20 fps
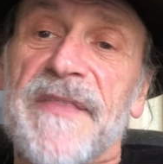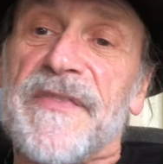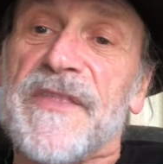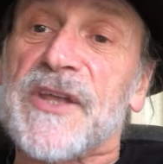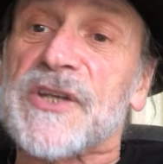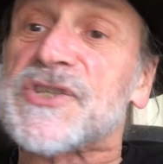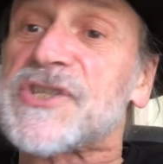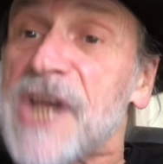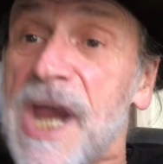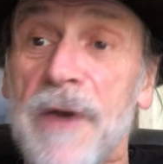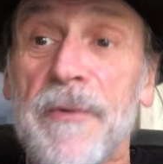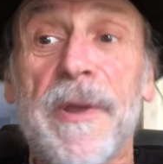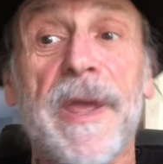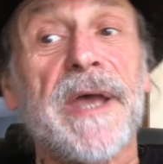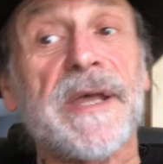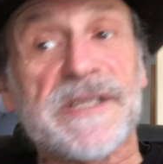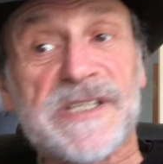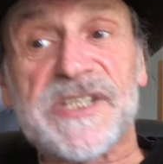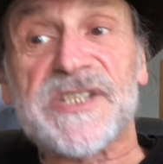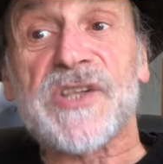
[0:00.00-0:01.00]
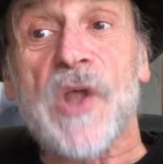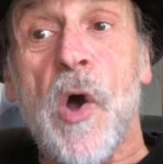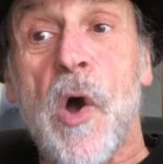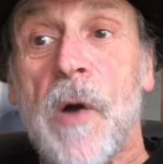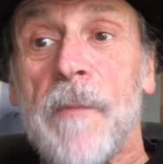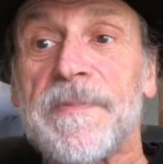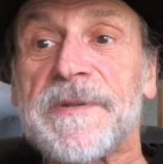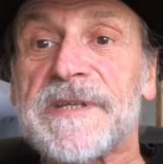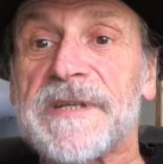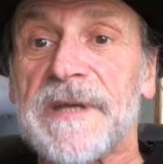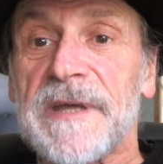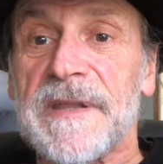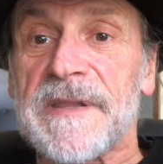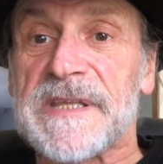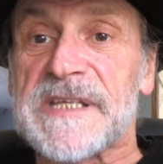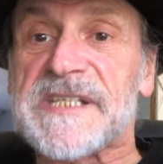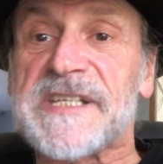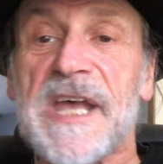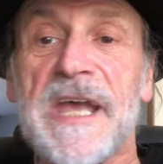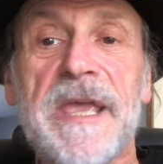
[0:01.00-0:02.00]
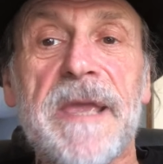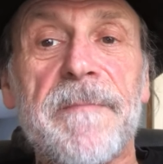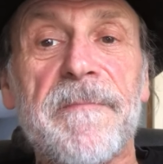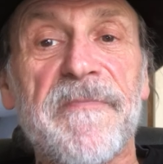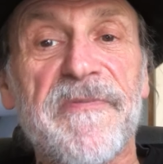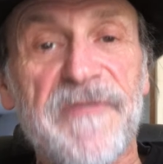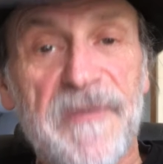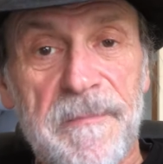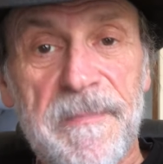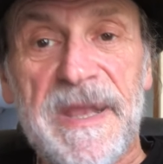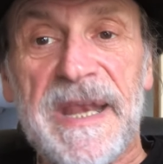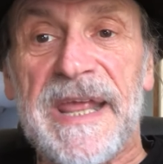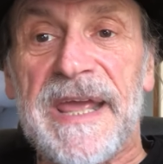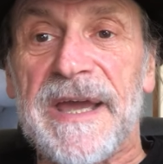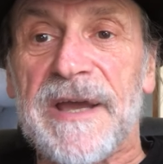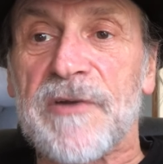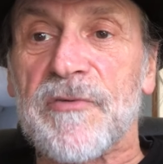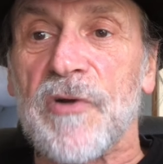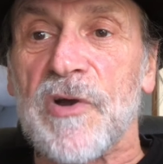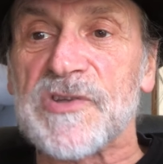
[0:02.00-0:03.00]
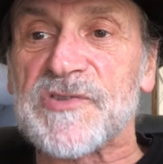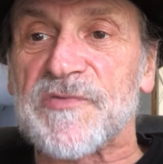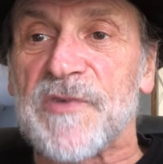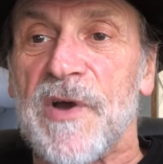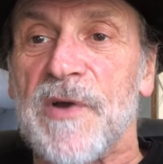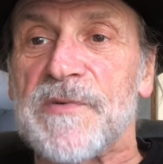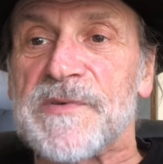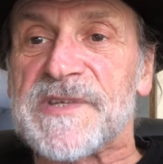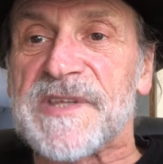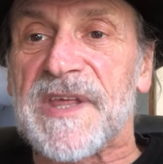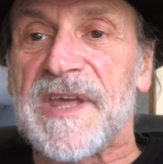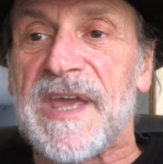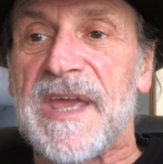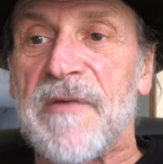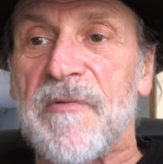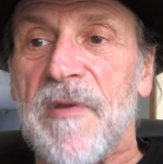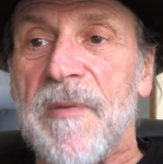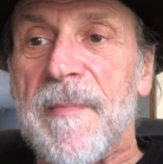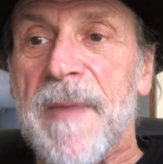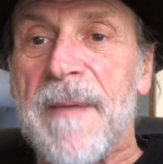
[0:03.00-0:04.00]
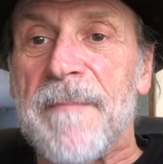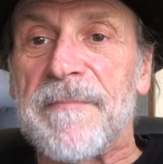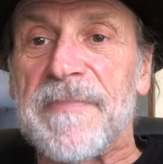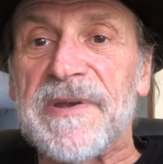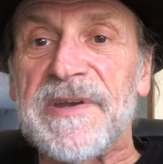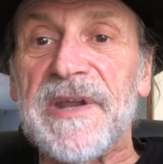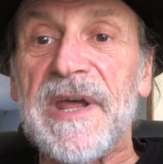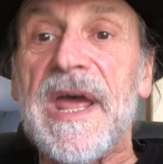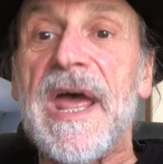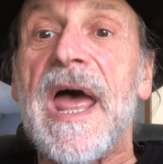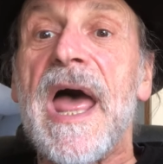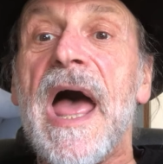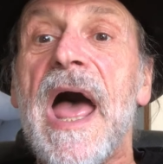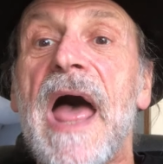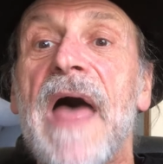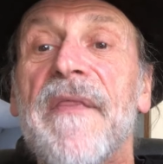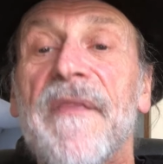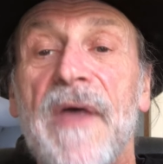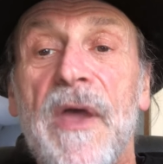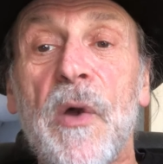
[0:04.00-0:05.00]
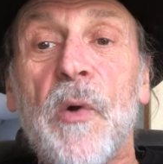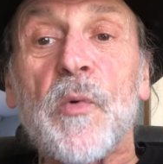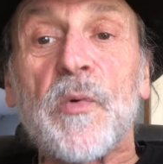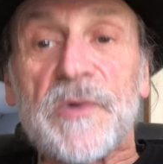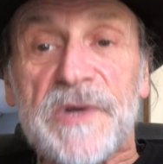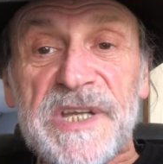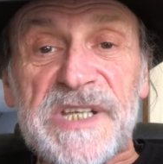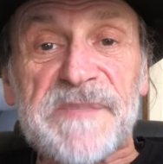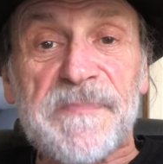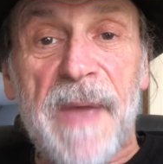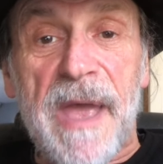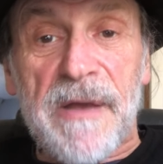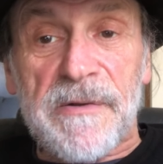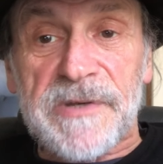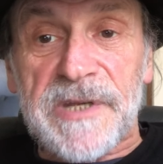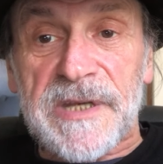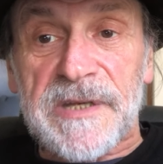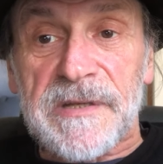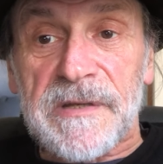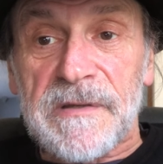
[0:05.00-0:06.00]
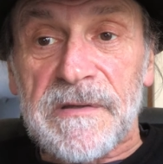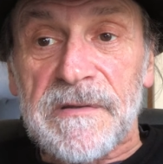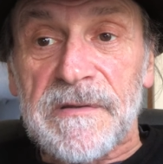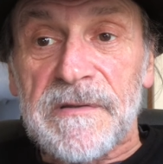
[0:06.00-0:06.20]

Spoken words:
The chariot stopped at the same familiar crossroads that he remembered, and they all dismounted.